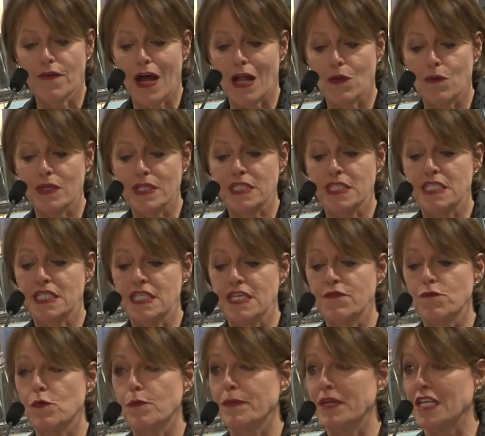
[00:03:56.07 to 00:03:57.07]
Following
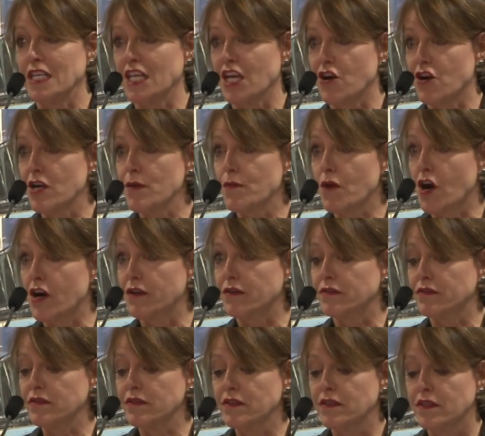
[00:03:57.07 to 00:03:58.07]
Steve will be Larry
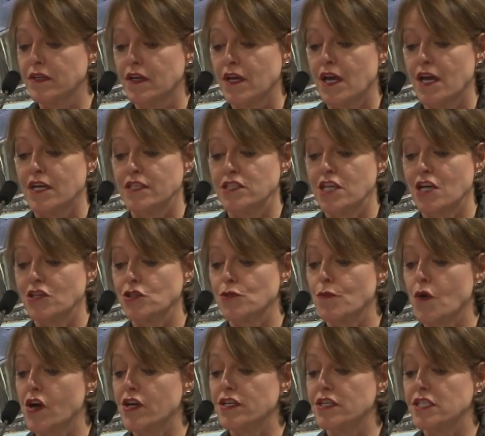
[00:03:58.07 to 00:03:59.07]
Martin. Uh, Doctor
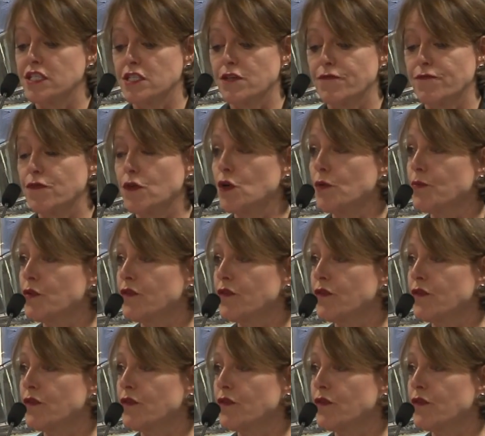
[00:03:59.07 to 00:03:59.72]
Martin is a full